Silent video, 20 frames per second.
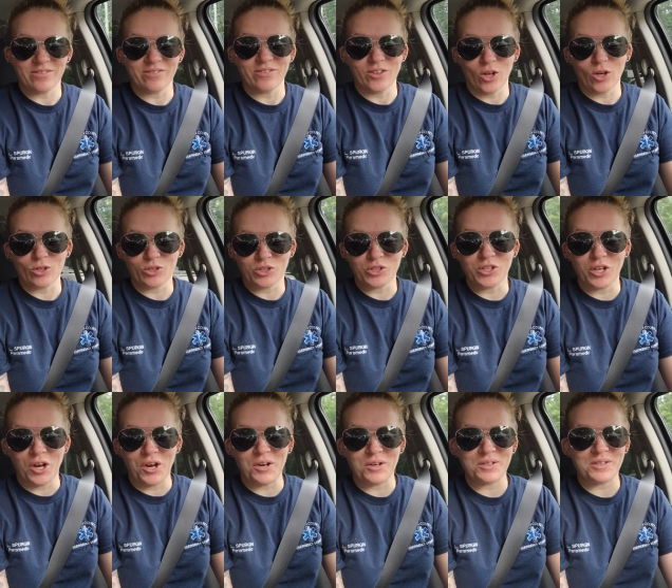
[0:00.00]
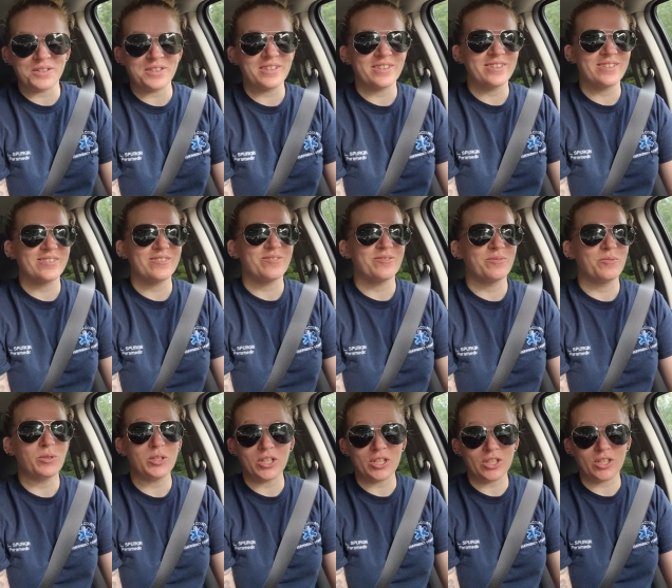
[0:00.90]
of large dogs,
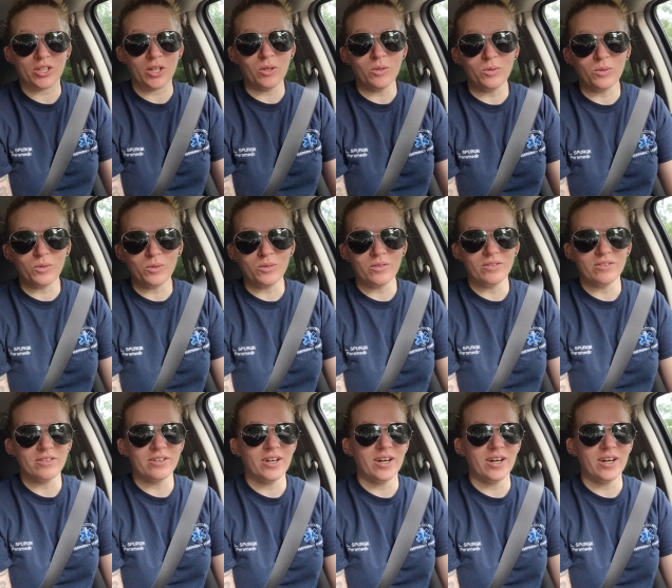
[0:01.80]
which is cool.